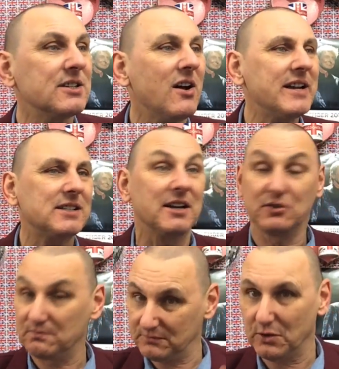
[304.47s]
night, and
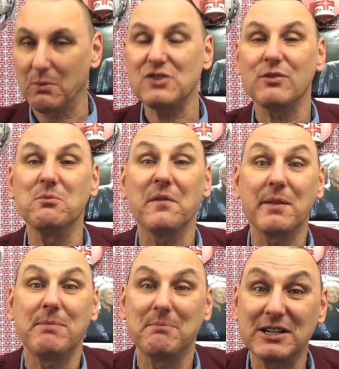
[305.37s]
you're, you're, wondering what the
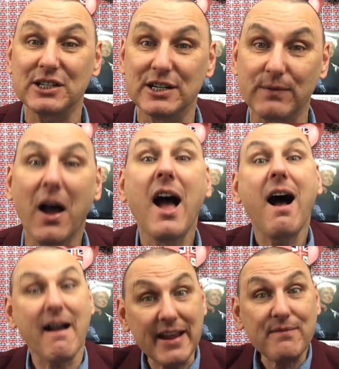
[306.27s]
permission is for.
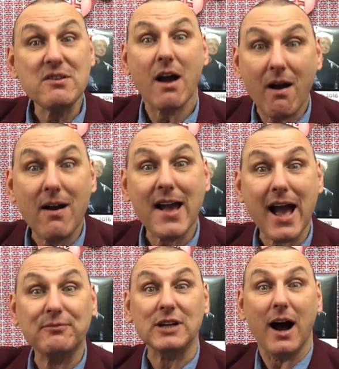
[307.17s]
Even I
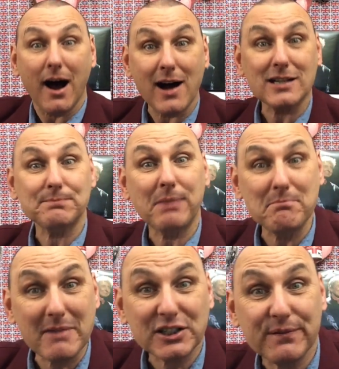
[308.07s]
have to ask
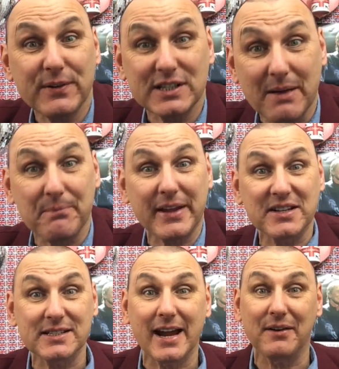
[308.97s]
permission for some
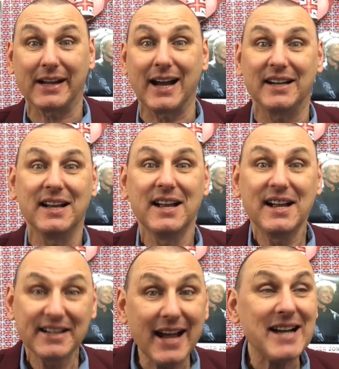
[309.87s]
things now and again.
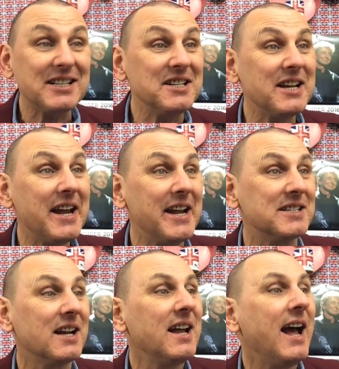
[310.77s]
Yes,
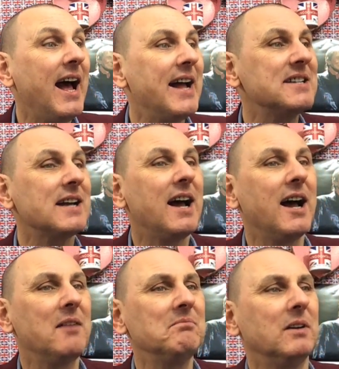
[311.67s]
indeed. And um,